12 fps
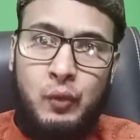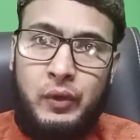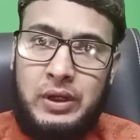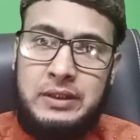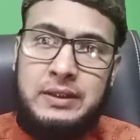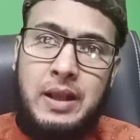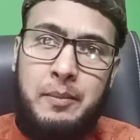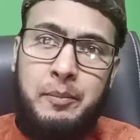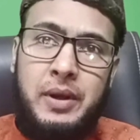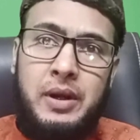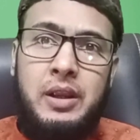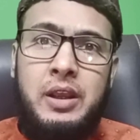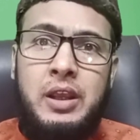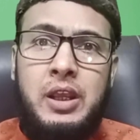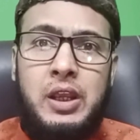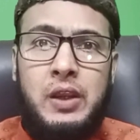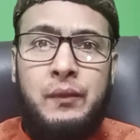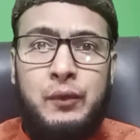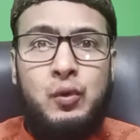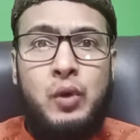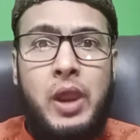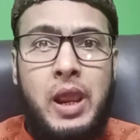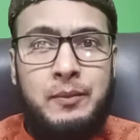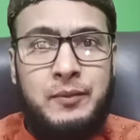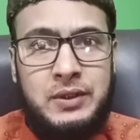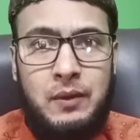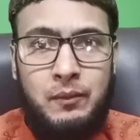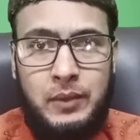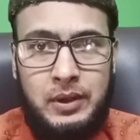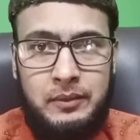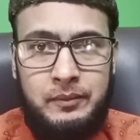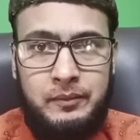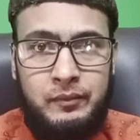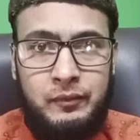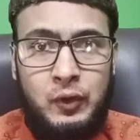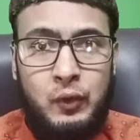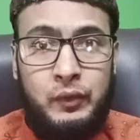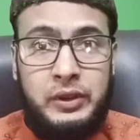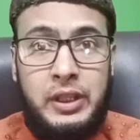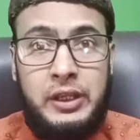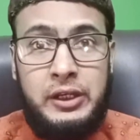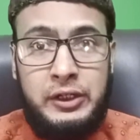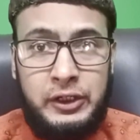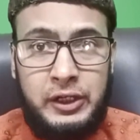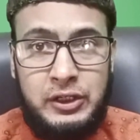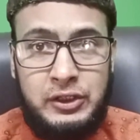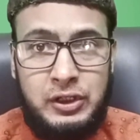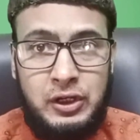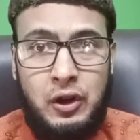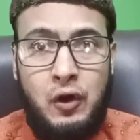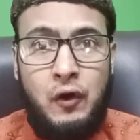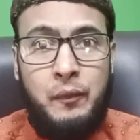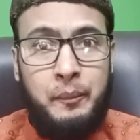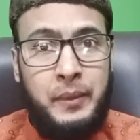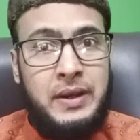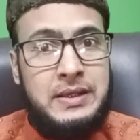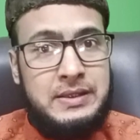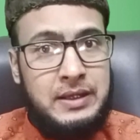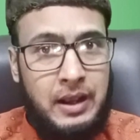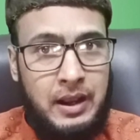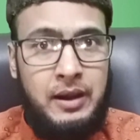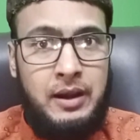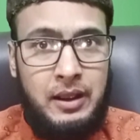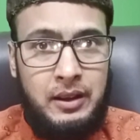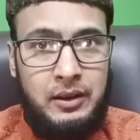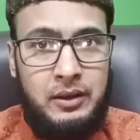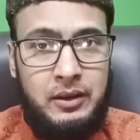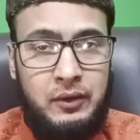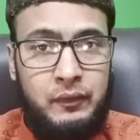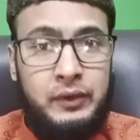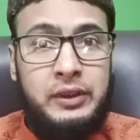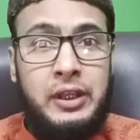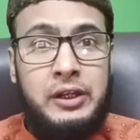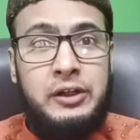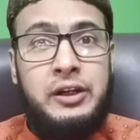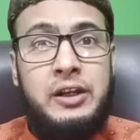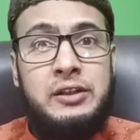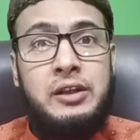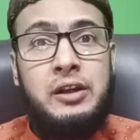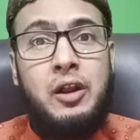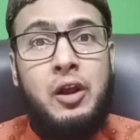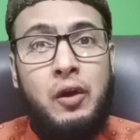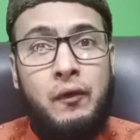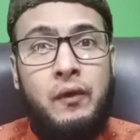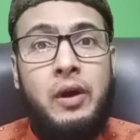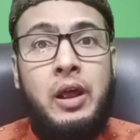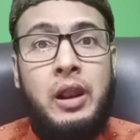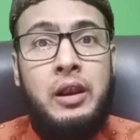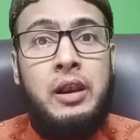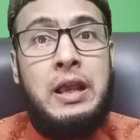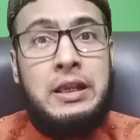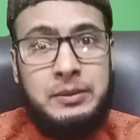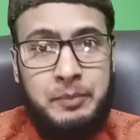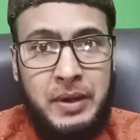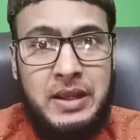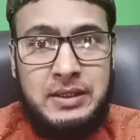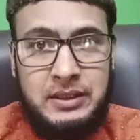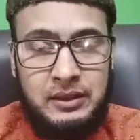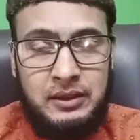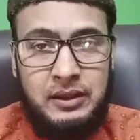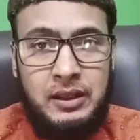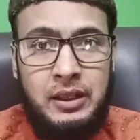For example, if you help someone with the intention of pleasing Allah, with the intention of Allah's pleasing,